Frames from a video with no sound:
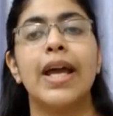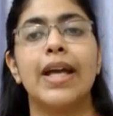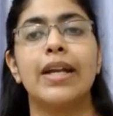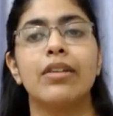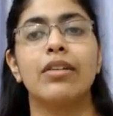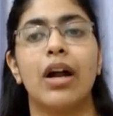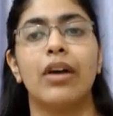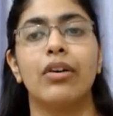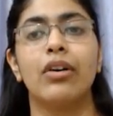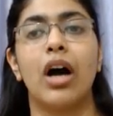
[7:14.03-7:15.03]
It is
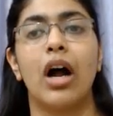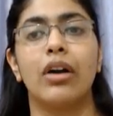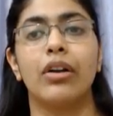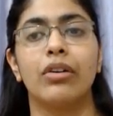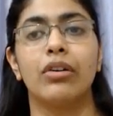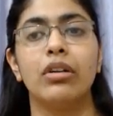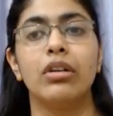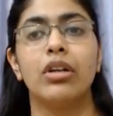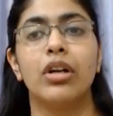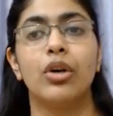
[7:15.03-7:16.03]
under Article
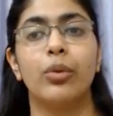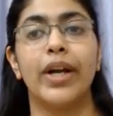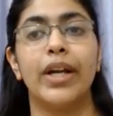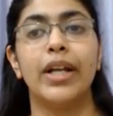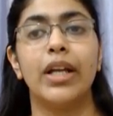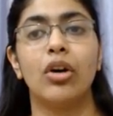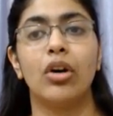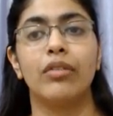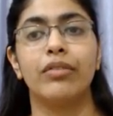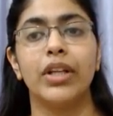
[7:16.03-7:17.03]
20
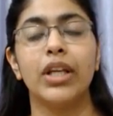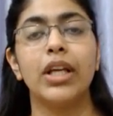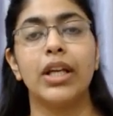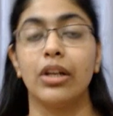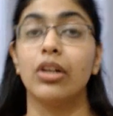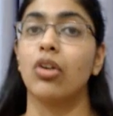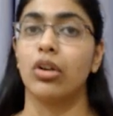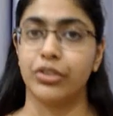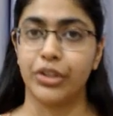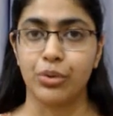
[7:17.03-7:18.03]
of the Indian
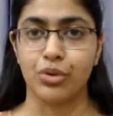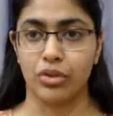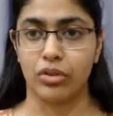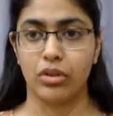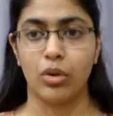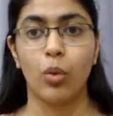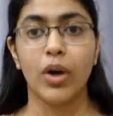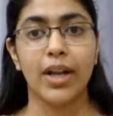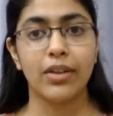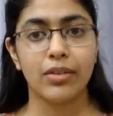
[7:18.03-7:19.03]
Constitution.
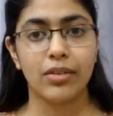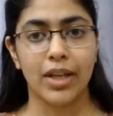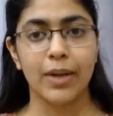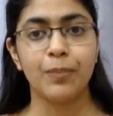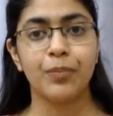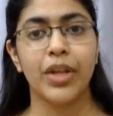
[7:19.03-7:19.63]
What does it say?